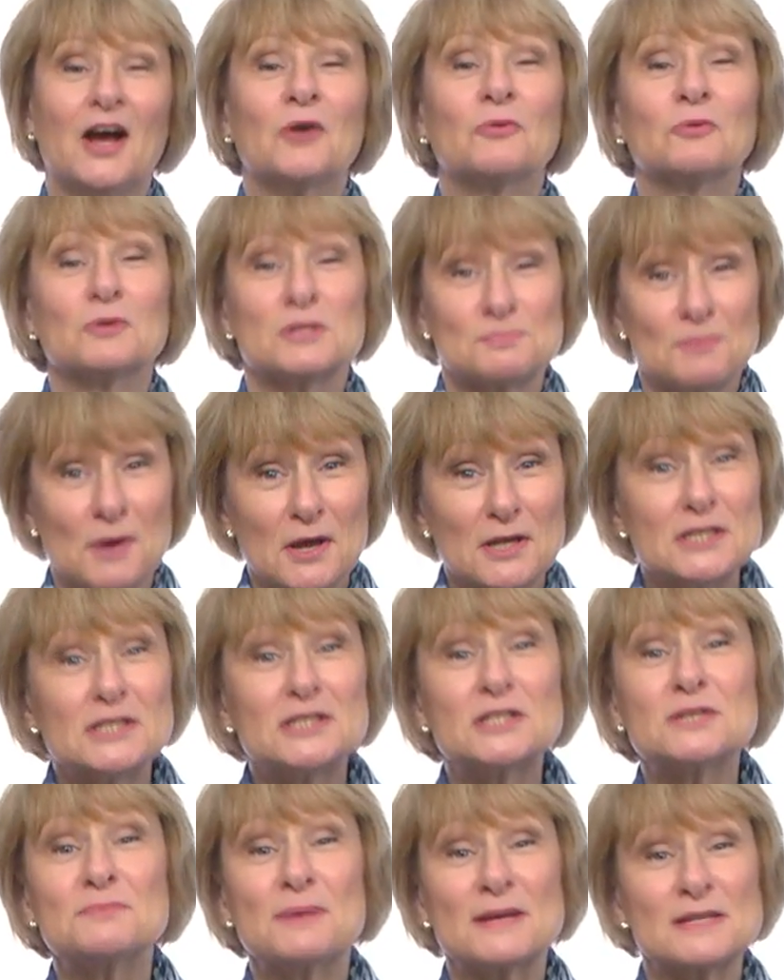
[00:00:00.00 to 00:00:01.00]
Responding
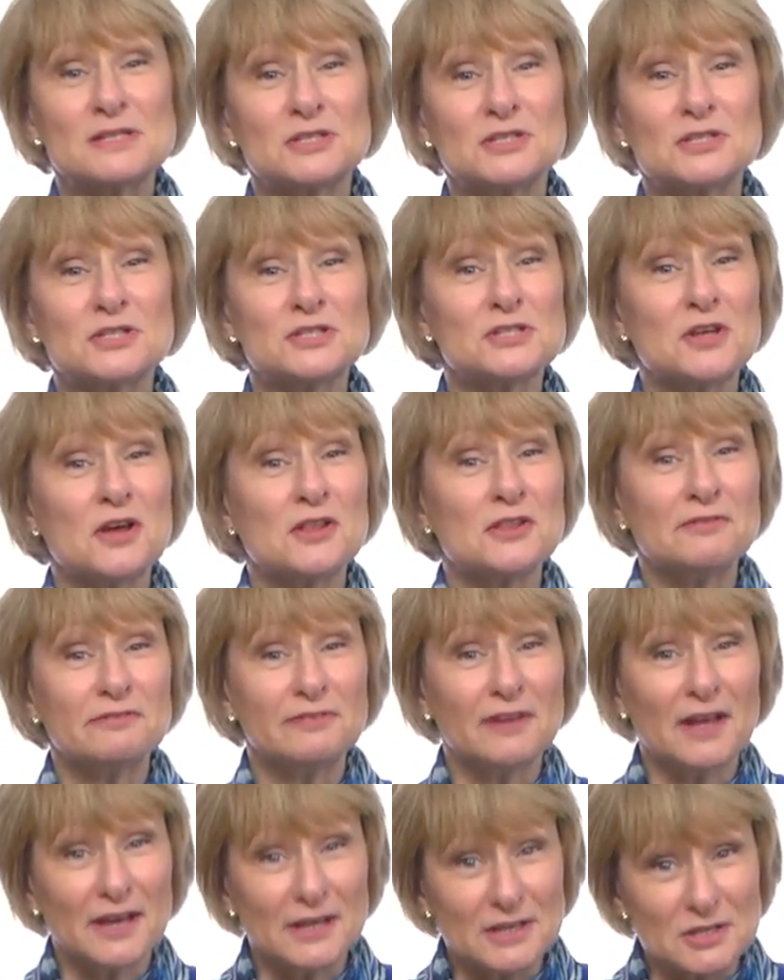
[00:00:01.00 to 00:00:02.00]
to messages on the
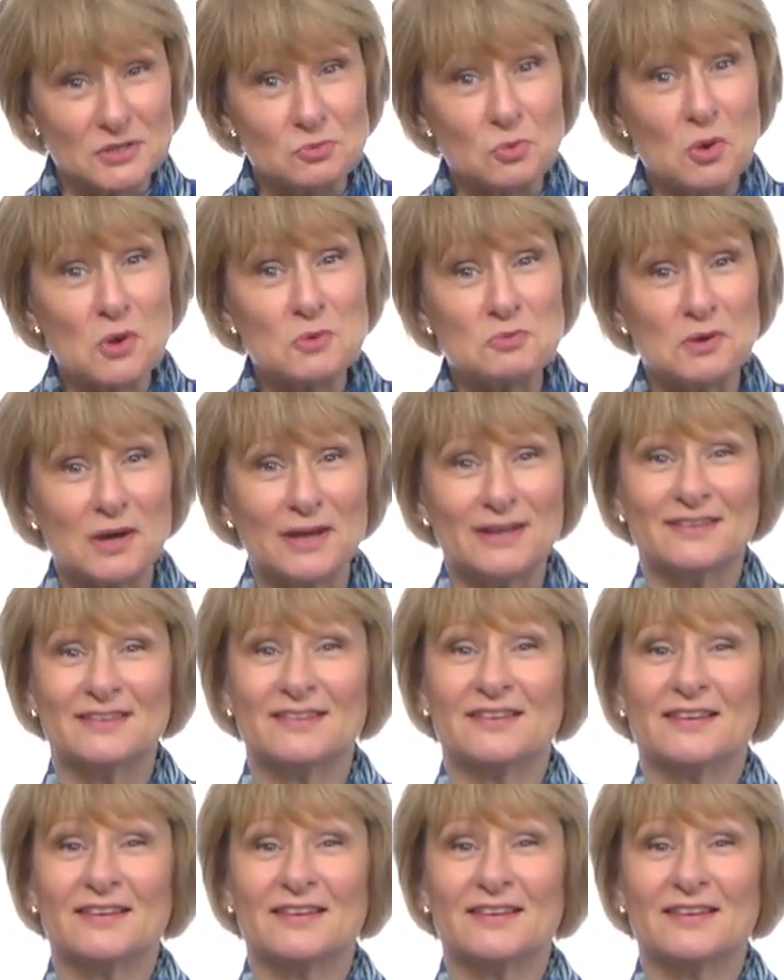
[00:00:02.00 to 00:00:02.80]
fly is one way,